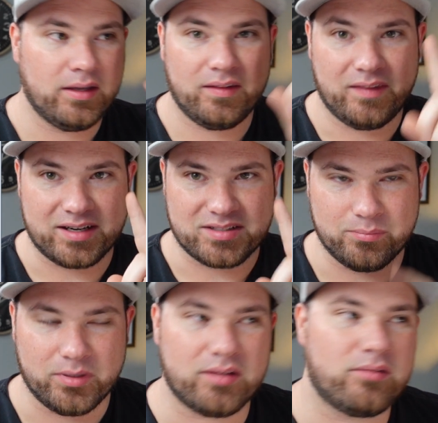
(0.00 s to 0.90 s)
There's
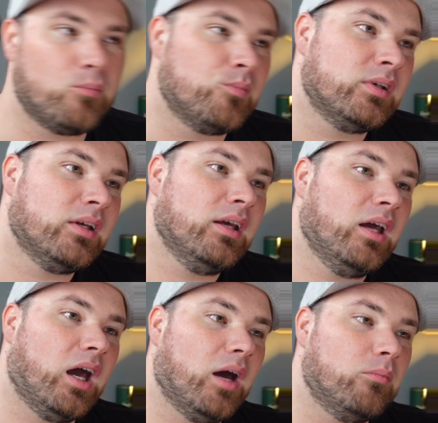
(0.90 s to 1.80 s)
the but.
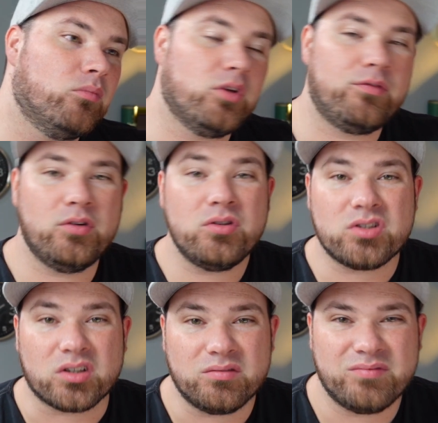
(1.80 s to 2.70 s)
The
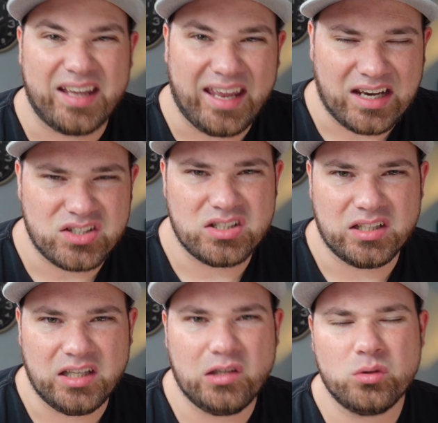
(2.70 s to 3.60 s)
future
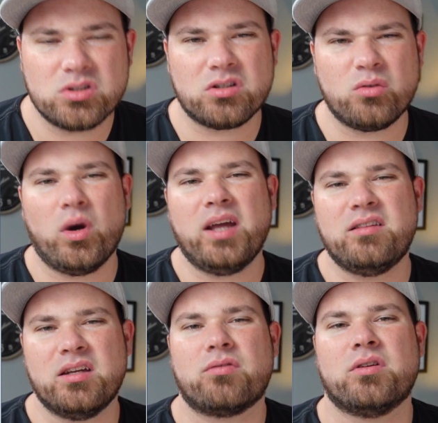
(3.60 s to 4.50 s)
actually looks
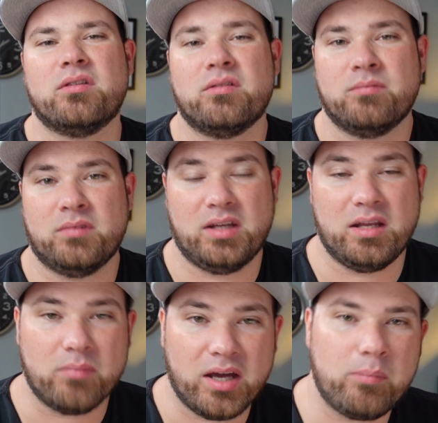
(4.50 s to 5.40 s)
quite different.
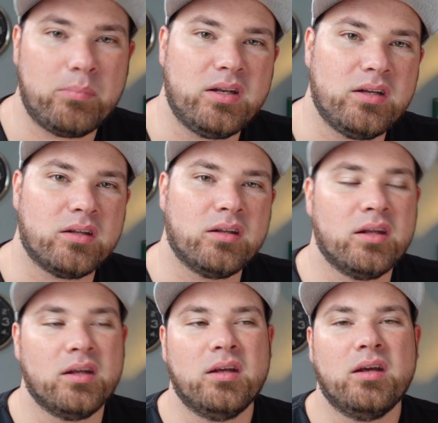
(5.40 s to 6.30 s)
In my opinion,
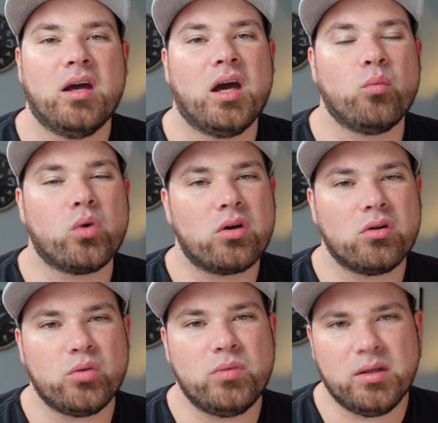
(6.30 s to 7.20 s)
we're
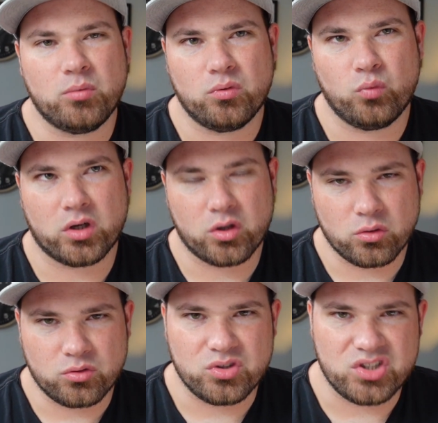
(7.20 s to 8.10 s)

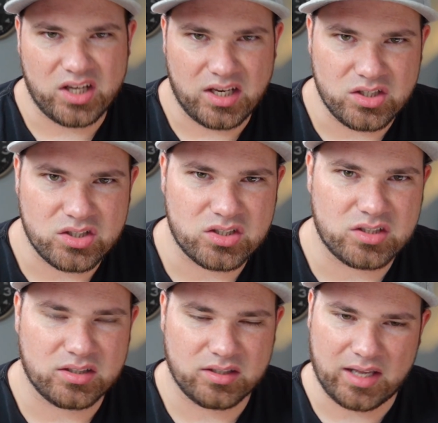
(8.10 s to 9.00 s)
going to
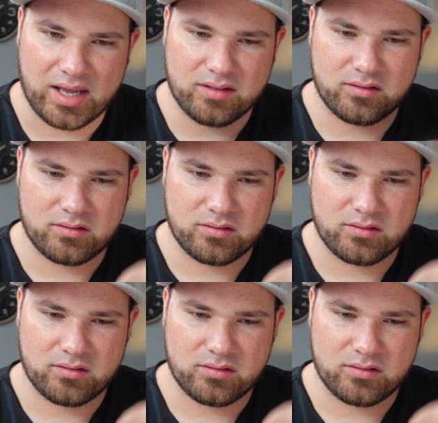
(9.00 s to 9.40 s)
change that